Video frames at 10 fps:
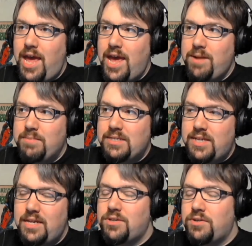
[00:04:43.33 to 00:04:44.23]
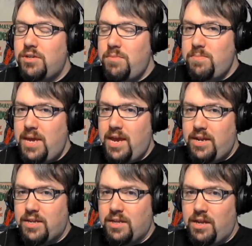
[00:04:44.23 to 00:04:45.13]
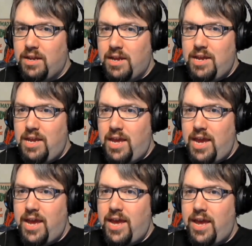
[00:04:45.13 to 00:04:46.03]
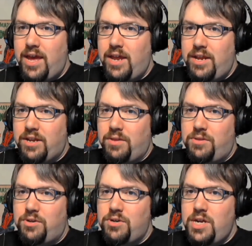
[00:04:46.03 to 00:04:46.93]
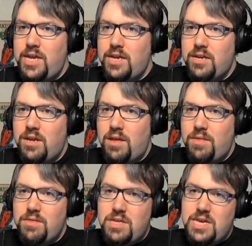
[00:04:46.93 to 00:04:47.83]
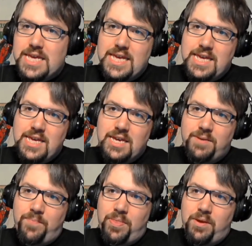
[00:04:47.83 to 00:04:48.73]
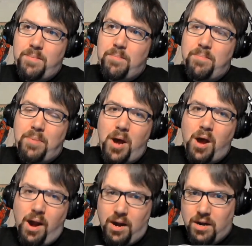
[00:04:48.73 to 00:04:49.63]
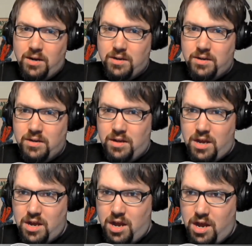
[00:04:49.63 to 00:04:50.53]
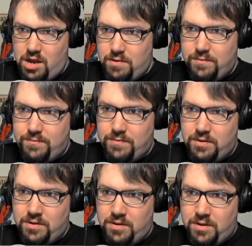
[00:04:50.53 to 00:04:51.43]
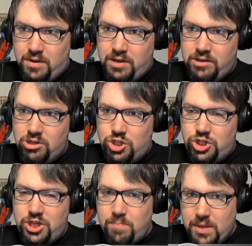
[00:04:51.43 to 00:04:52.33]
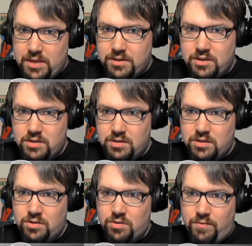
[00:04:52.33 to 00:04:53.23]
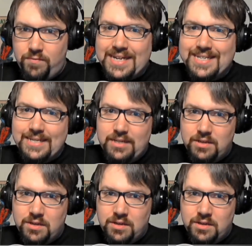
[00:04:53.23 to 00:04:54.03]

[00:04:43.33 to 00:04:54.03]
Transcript: And mistakes are going to be made. And learning the bar of ship it or fix it